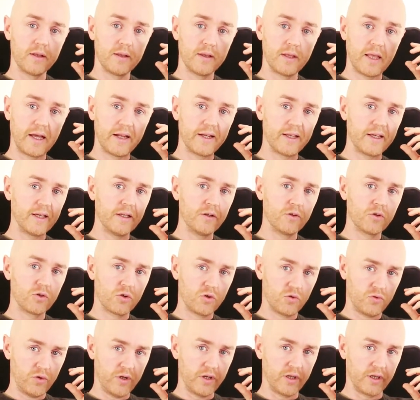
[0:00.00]
that inner
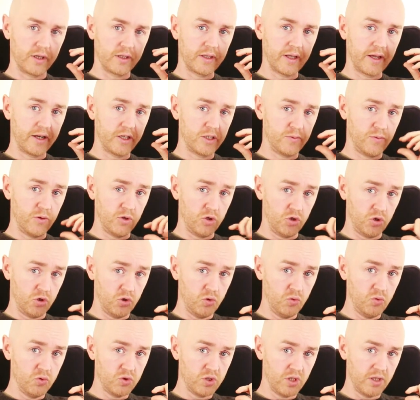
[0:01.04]
critic that has been
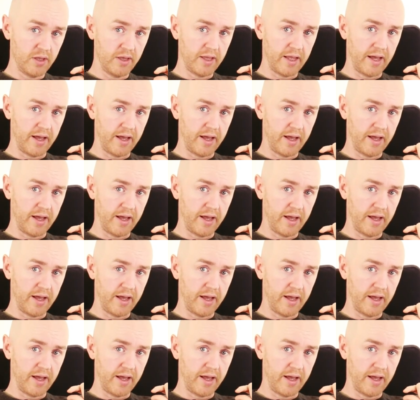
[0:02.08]
using